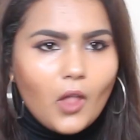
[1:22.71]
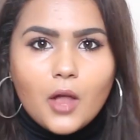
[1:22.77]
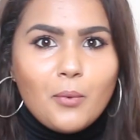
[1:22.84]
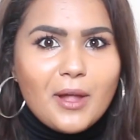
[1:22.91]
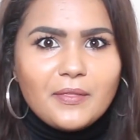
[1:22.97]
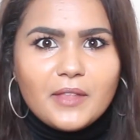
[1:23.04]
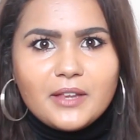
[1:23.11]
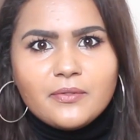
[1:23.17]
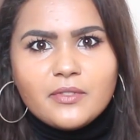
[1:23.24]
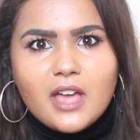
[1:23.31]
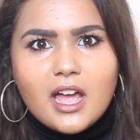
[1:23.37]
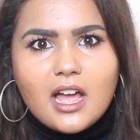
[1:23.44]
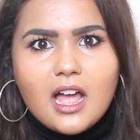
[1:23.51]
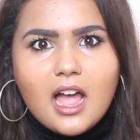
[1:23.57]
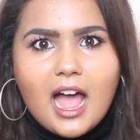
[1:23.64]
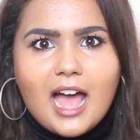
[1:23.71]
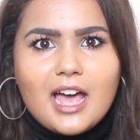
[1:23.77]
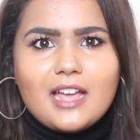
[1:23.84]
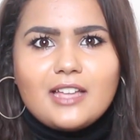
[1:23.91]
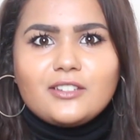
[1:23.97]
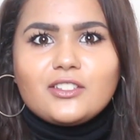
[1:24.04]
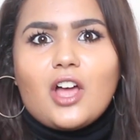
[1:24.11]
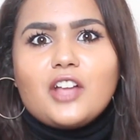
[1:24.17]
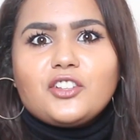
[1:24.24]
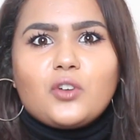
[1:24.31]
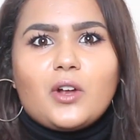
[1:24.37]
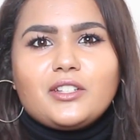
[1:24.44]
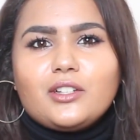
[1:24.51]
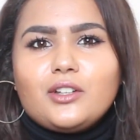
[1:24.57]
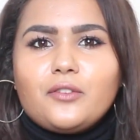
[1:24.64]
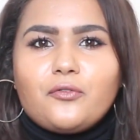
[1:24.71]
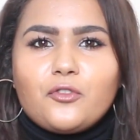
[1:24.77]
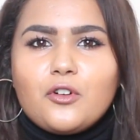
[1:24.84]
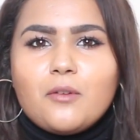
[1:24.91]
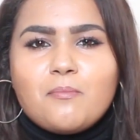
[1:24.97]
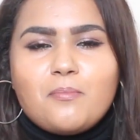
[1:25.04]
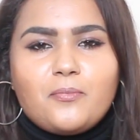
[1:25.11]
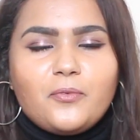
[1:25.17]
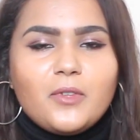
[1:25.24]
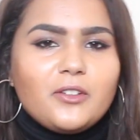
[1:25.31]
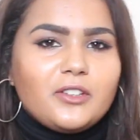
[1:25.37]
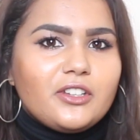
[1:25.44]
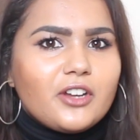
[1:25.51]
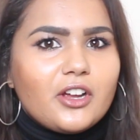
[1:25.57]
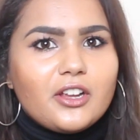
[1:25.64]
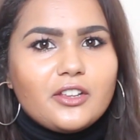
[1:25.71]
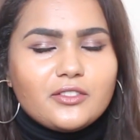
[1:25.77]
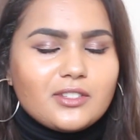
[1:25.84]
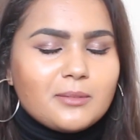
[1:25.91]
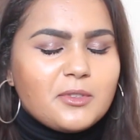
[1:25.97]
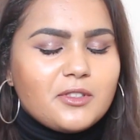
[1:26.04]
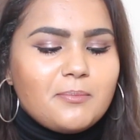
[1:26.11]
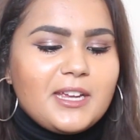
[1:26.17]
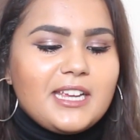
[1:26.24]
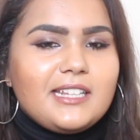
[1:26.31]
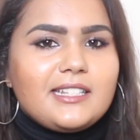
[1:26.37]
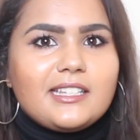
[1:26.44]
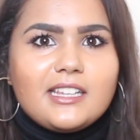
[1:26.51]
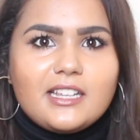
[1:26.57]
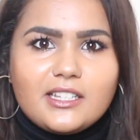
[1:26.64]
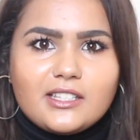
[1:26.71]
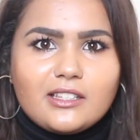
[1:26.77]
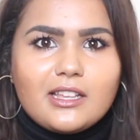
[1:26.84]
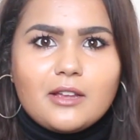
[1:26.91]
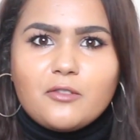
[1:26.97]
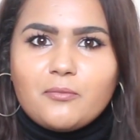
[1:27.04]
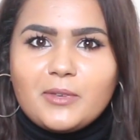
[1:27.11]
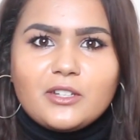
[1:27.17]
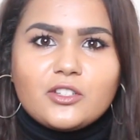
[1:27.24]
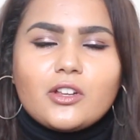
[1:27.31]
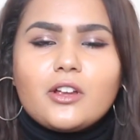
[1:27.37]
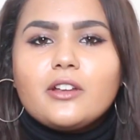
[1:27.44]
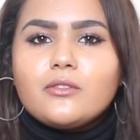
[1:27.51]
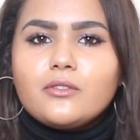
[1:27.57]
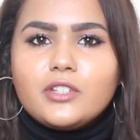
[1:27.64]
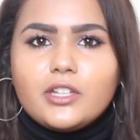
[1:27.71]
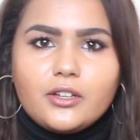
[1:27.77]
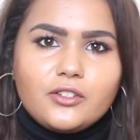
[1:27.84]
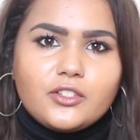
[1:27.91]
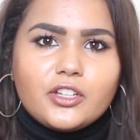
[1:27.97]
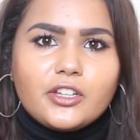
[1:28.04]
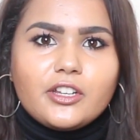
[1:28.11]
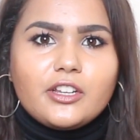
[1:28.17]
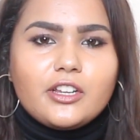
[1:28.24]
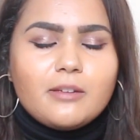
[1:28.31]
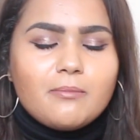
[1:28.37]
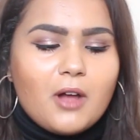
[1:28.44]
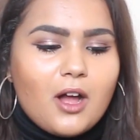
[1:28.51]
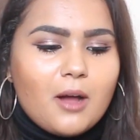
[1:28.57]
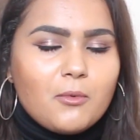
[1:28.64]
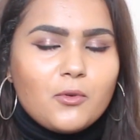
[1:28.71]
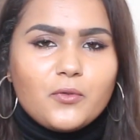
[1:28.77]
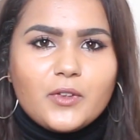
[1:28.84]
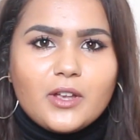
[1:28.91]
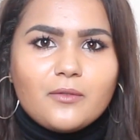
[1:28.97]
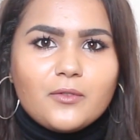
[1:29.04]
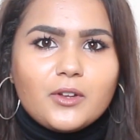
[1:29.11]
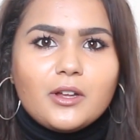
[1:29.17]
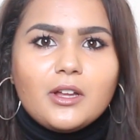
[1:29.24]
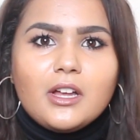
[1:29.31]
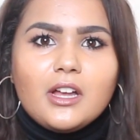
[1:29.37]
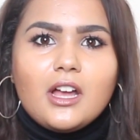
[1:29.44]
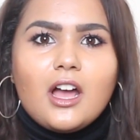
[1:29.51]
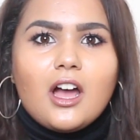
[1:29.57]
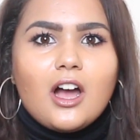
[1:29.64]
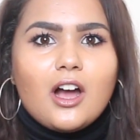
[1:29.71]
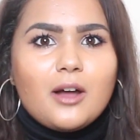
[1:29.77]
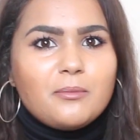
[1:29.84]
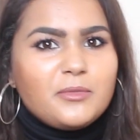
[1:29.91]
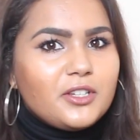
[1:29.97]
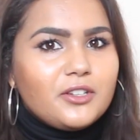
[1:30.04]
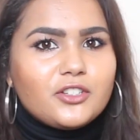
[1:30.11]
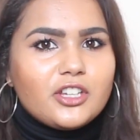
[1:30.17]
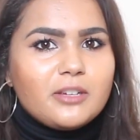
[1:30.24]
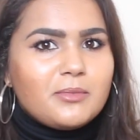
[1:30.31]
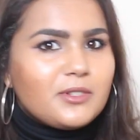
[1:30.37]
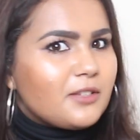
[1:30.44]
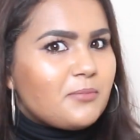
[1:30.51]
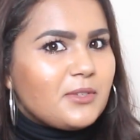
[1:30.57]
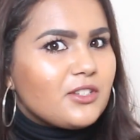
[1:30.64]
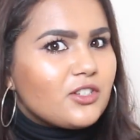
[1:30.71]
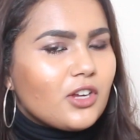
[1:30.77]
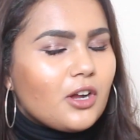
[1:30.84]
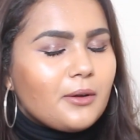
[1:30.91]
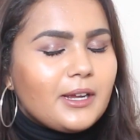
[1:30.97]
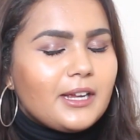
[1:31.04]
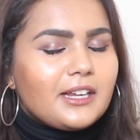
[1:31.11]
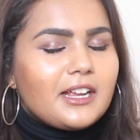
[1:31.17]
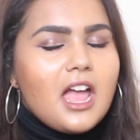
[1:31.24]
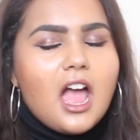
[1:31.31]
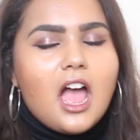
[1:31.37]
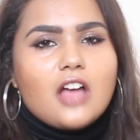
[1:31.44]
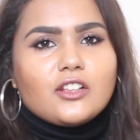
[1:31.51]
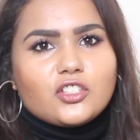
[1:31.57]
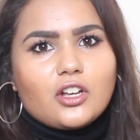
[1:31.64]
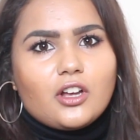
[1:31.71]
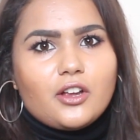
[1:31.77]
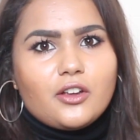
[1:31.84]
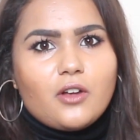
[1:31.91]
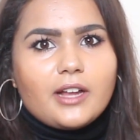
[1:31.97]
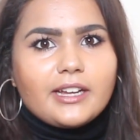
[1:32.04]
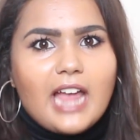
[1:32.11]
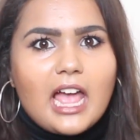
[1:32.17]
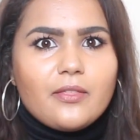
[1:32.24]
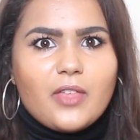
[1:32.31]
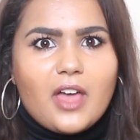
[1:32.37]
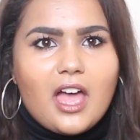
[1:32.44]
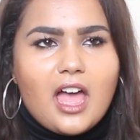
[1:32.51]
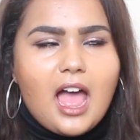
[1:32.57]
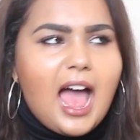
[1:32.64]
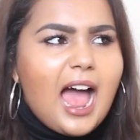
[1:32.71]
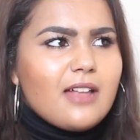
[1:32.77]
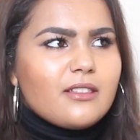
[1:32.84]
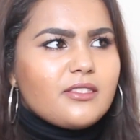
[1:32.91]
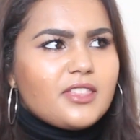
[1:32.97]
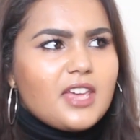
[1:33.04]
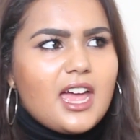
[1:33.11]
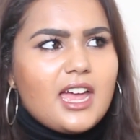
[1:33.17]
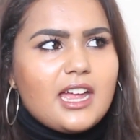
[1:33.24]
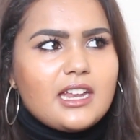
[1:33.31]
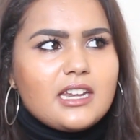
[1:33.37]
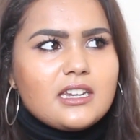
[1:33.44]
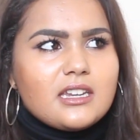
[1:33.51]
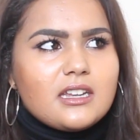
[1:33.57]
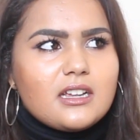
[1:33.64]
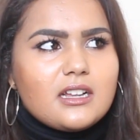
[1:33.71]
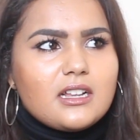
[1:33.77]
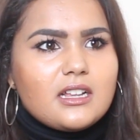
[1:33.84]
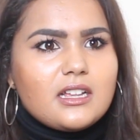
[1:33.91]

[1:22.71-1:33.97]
went in there and I tried to look for some of the pieces that they've been showing on YouTube, or the other YouTubers have been showing. So I get there and then,